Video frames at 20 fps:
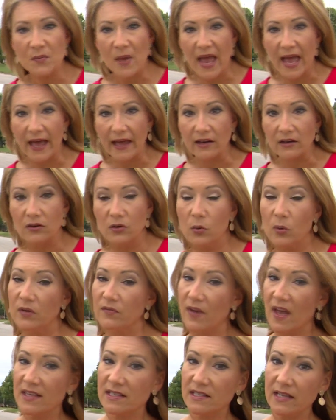man who
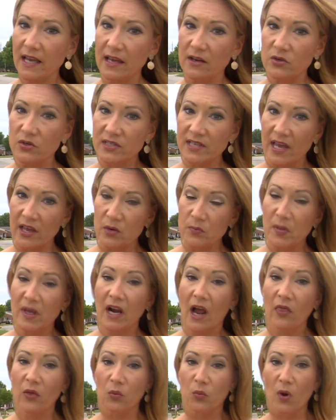investigators say had
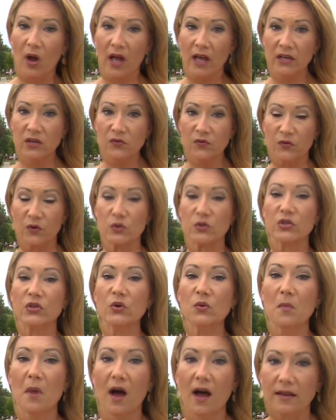been on the run for
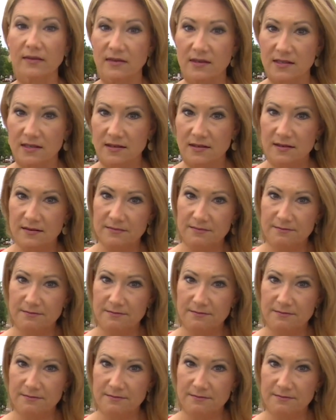two months.